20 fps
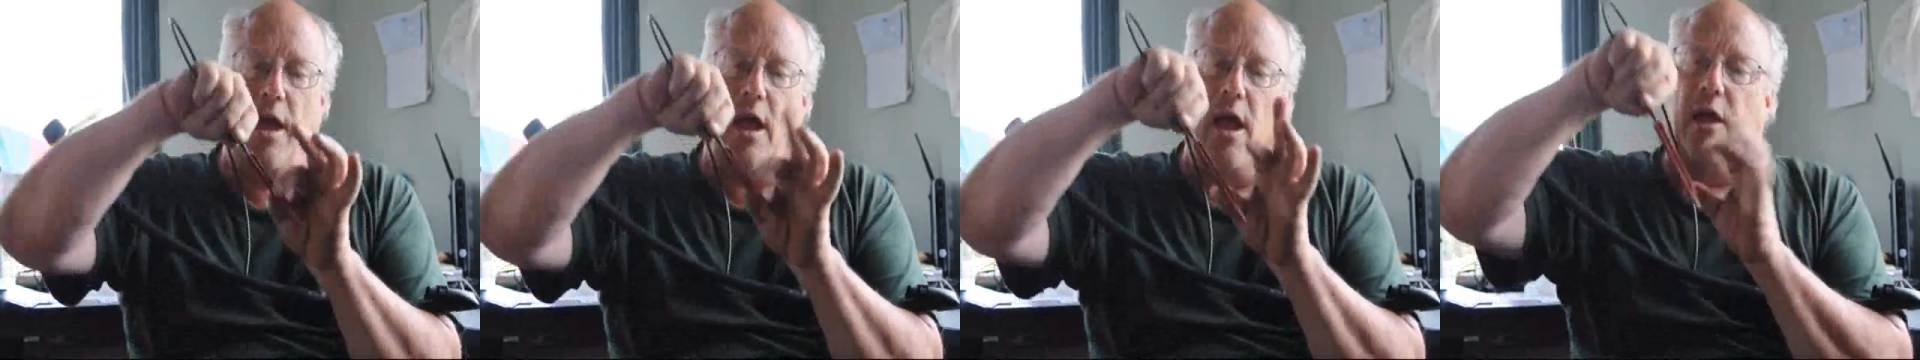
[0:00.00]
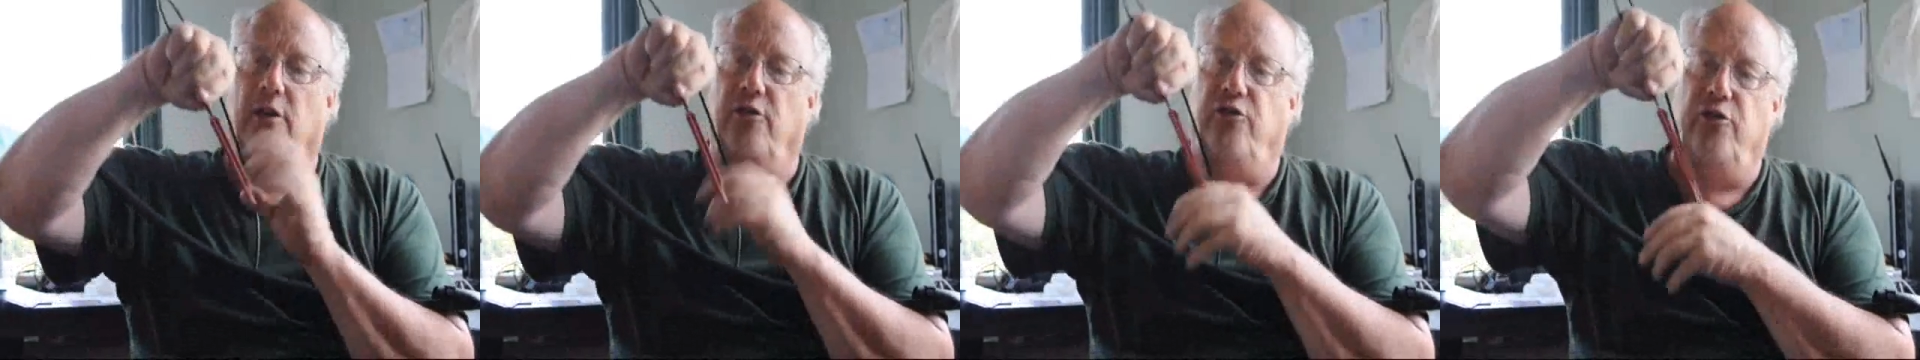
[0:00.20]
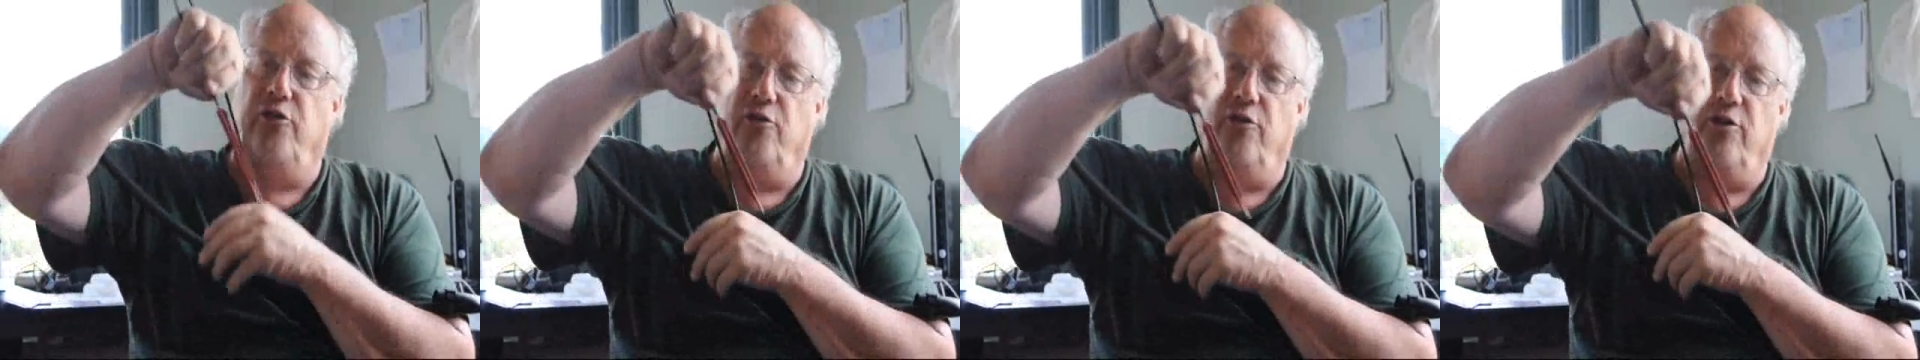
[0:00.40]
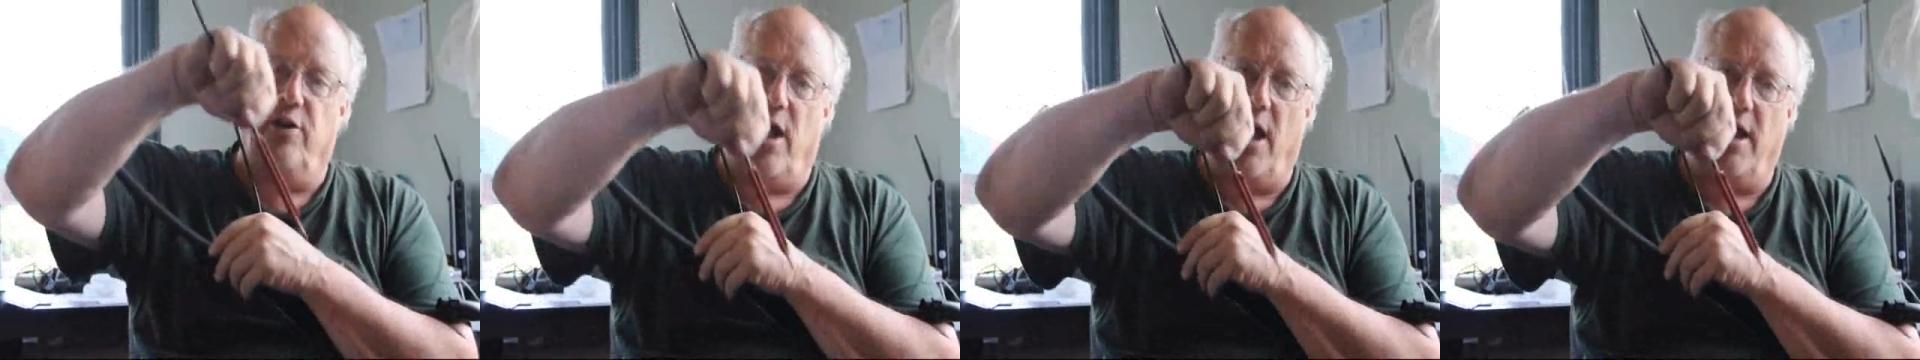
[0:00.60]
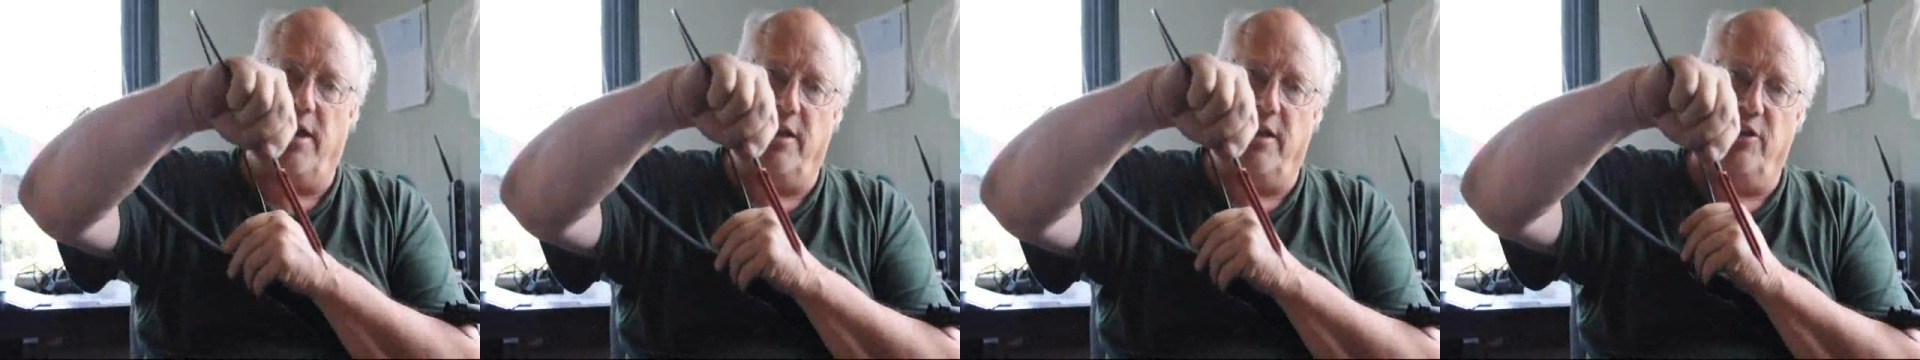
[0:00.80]
and do
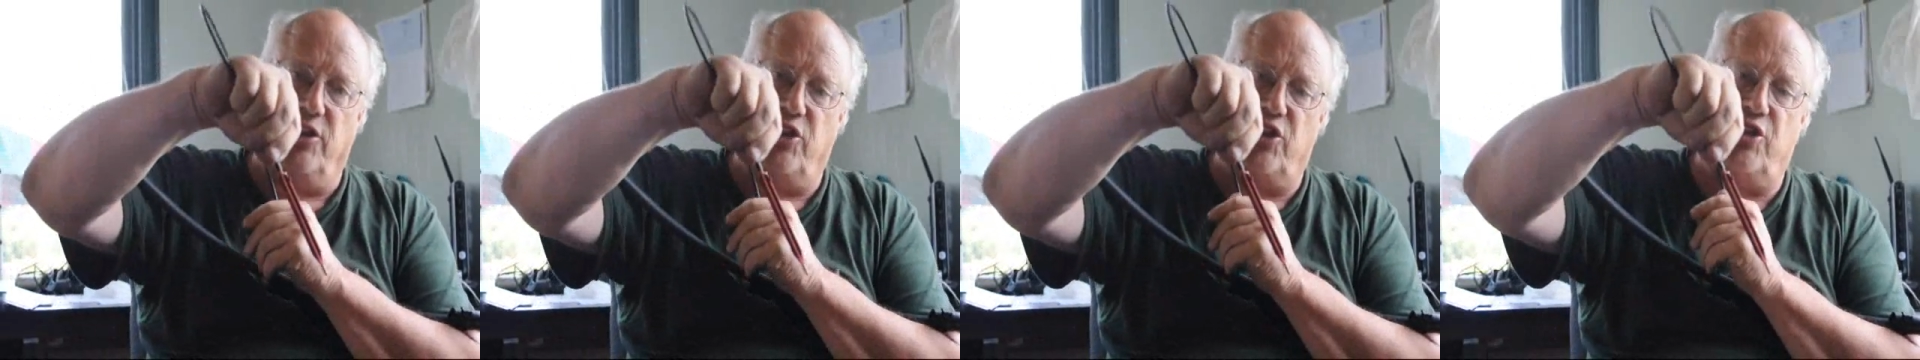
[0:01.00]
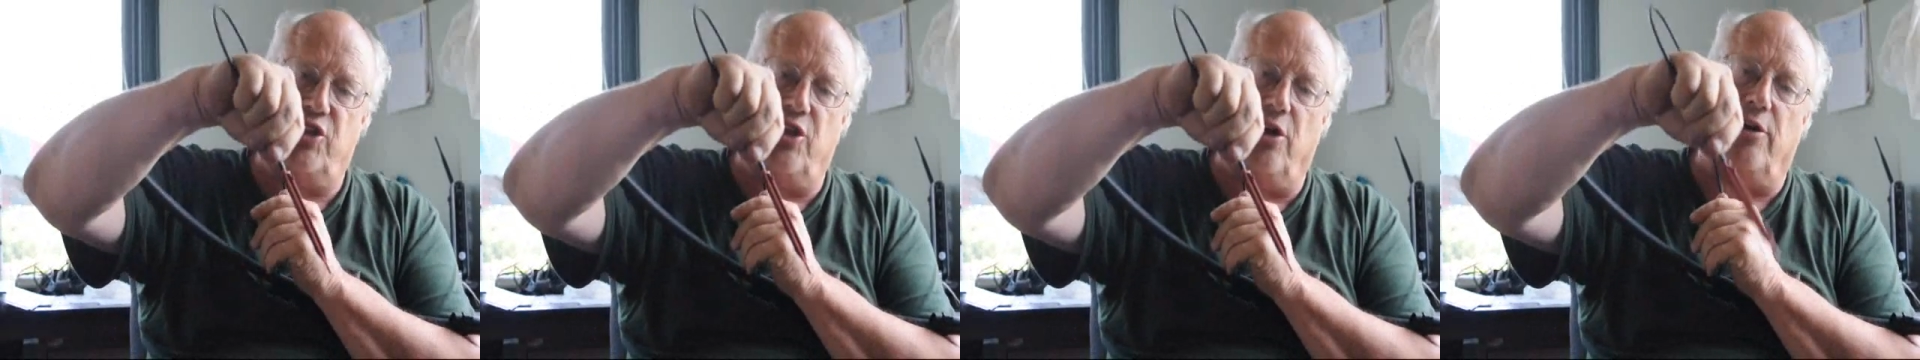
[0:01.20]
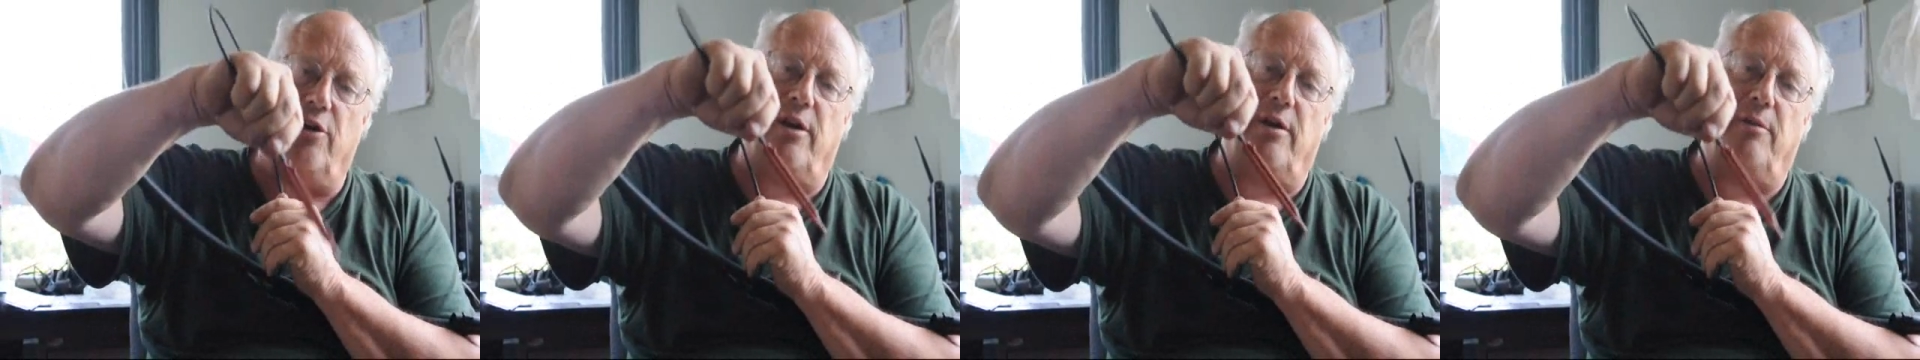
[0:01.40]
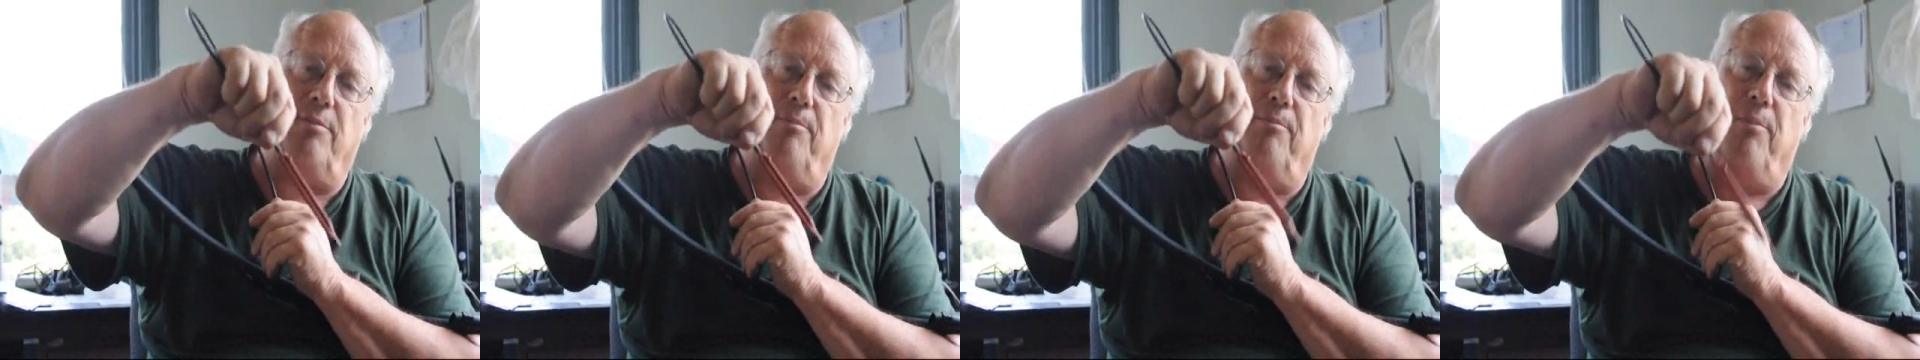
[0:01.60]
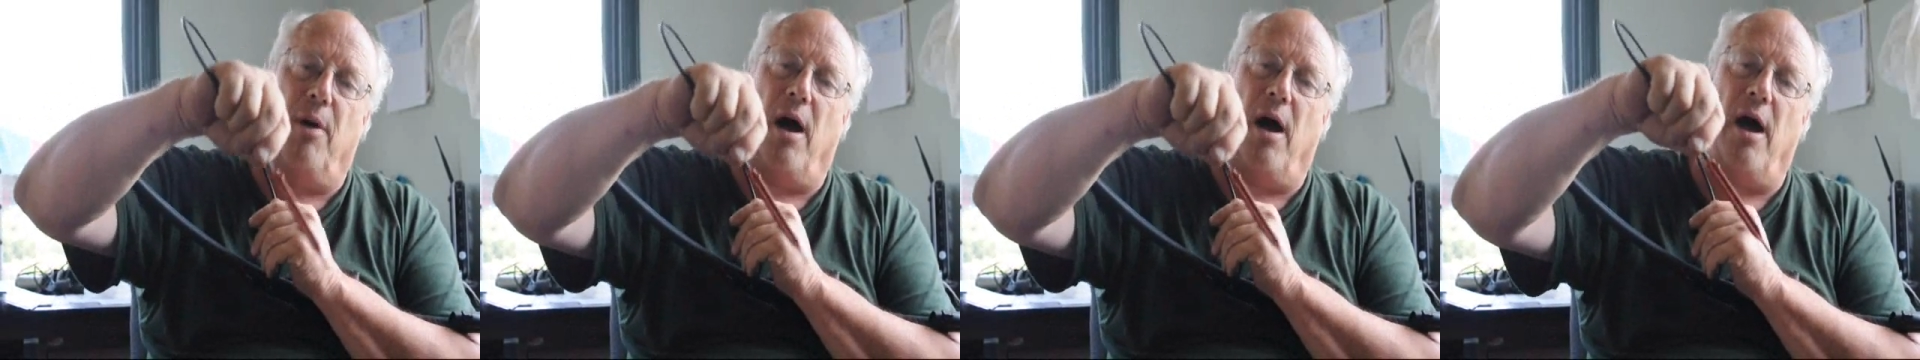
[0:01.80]
not insert
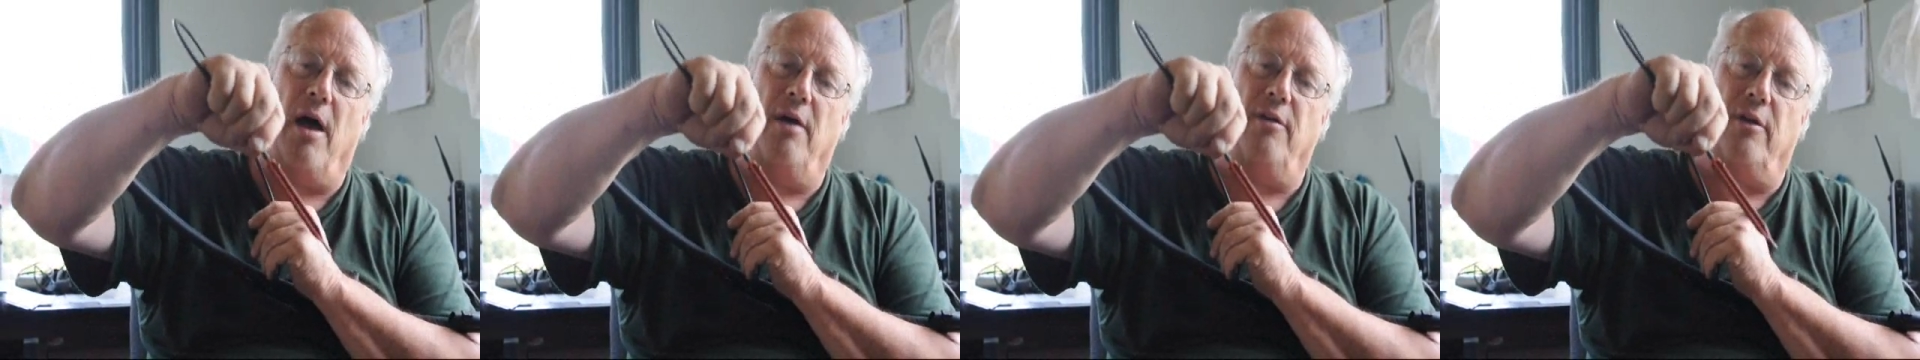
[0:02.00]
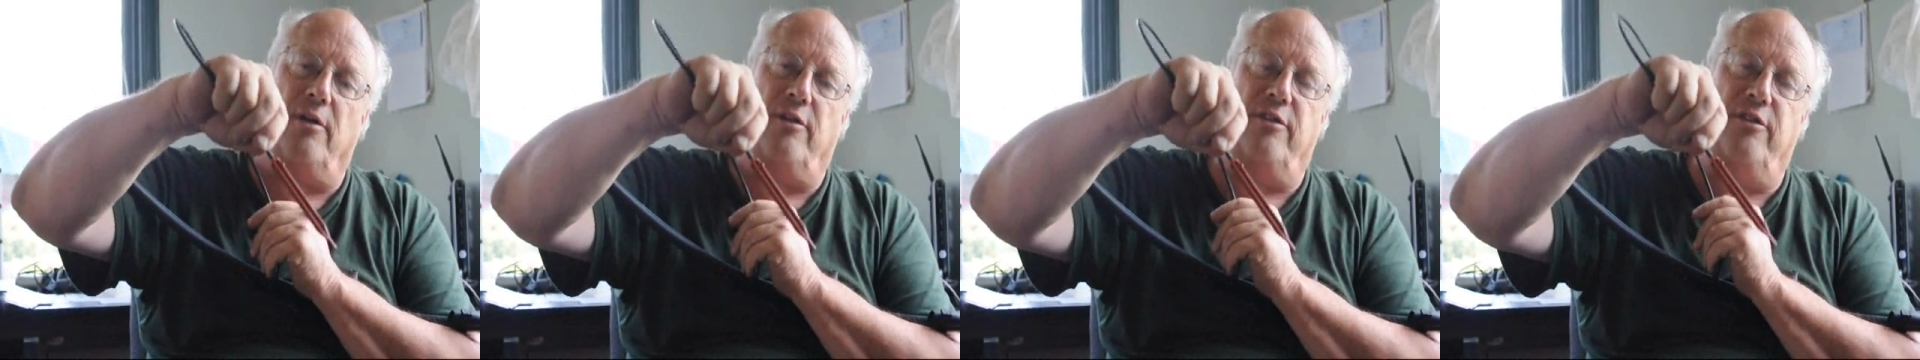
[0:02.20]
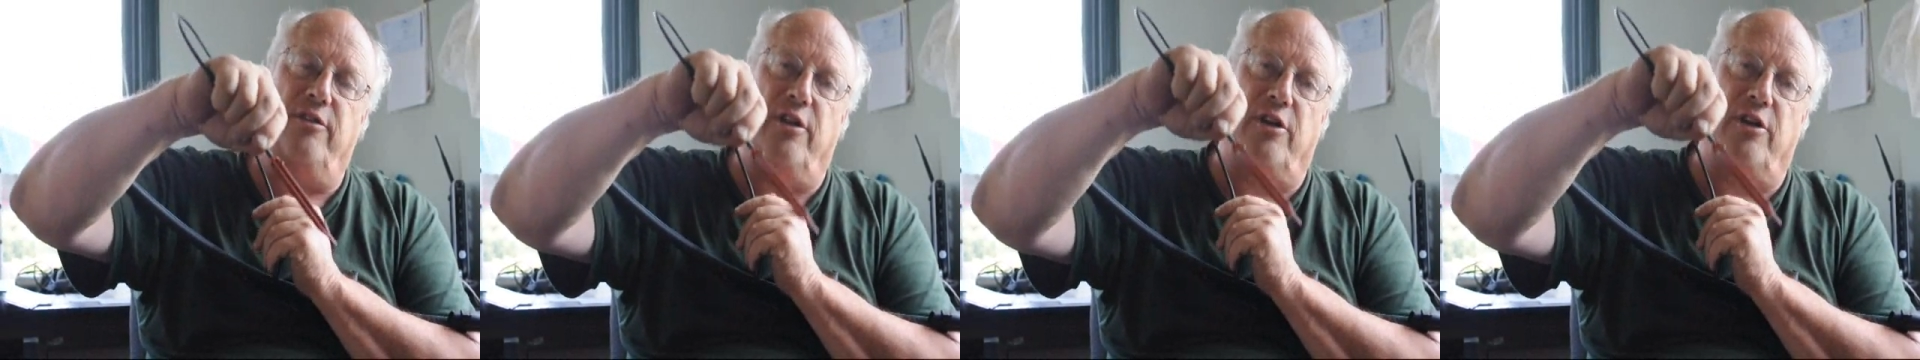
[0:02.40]
it by the,